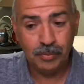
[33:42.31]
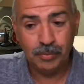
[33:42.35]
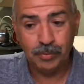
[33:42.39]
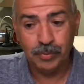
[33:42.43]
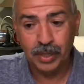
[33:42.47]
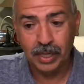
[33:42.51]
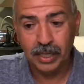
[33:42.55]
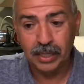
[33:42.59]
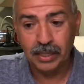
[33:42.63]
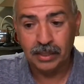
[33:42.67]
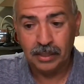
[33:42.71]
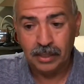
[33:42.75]

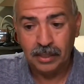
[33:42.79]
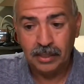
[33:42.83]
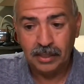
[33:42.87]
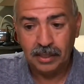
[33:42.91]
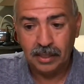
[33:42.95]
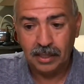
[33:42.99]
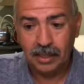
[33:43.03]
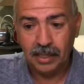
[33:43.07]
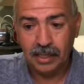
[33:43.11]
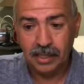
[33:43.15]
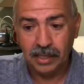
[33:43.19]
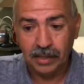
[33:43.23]
But
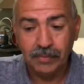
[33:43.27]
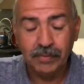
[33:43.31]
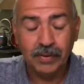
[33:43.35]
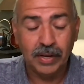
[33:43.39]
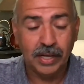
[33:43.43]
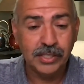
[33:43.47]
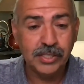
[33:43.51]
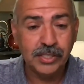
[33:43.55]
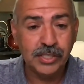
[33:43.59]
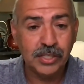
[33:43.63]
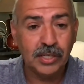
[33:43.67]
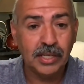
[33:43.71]

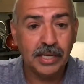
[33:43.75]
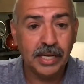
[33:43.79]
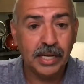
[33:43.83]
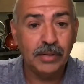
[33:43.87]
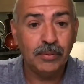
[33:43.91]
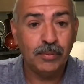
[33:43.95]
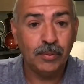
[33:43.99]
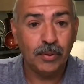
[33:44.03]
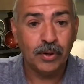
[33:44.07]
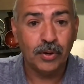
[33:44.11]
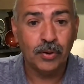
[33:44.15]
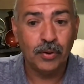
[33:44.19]

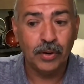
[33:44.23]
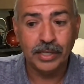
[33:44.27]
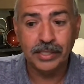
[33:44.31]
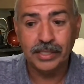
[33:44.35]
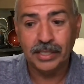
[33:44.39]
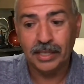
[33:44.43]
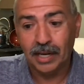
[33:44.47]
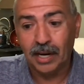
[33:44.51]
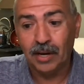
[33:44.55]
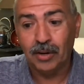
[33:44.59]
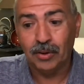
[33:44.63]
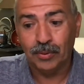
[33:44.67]
eventually we're going
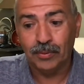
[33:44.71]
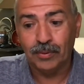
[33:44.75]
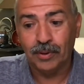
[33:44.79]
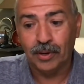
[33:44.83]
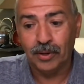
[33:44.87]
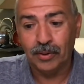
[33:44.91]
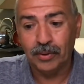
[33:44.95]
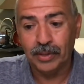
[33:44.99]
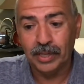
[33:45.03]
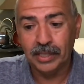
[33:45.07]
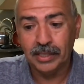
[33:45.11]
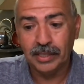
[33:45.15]
to
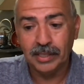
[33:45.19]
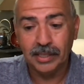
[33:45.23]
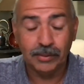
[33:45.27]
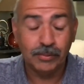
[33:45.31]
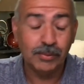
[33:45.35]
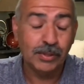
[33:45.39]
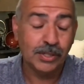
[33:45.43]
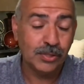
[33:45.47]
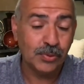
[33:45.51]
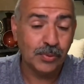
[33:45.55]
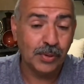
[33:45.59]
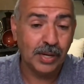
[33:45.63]
outgrow it,
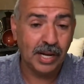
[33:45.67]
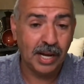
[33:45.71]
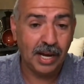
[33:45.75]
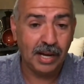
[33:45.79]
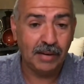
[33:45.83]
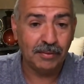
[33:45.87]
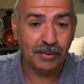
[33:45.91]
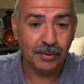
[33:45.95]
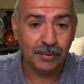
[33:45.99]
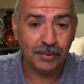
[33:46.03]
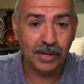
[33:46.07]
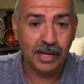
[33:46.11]
which we
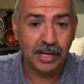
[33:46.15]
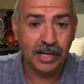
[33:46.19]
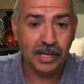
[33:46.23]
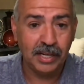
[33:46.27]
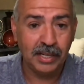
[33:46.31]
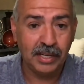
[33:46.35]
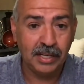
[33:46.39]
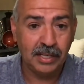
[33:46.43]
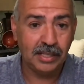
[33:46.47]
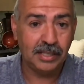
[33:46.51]
have already.